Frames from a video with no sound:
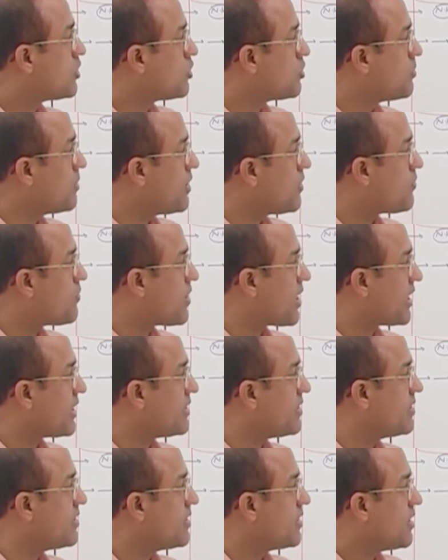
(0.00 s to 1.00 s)
you may
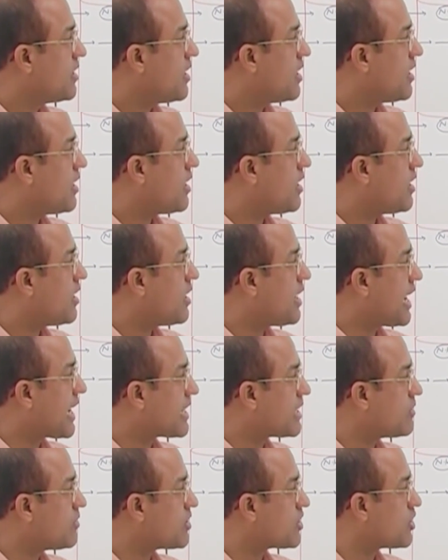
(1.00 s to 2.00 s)
find uh,
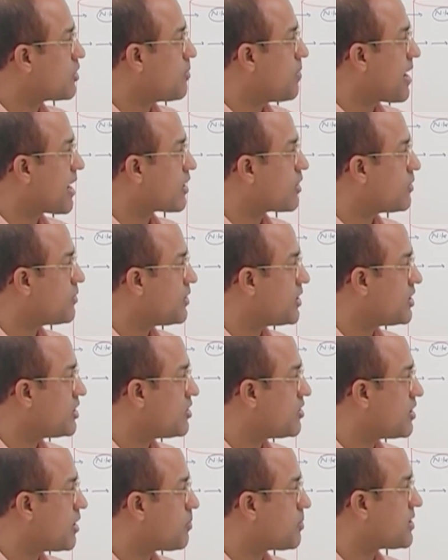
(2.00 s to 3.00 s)
activated
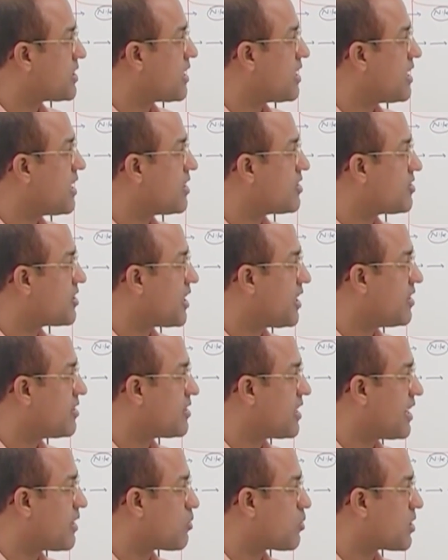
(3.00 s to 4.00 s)
macrophages, epithelioid
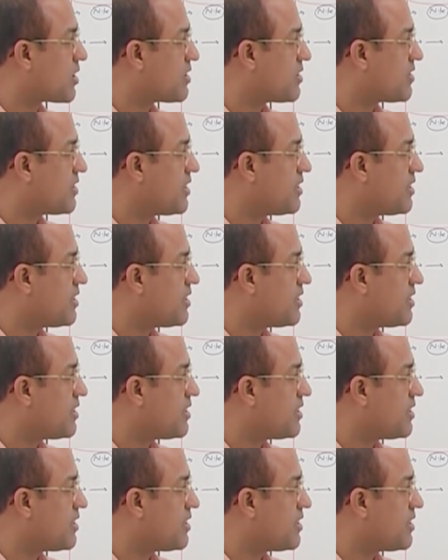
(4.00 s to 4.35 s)
cells, and what is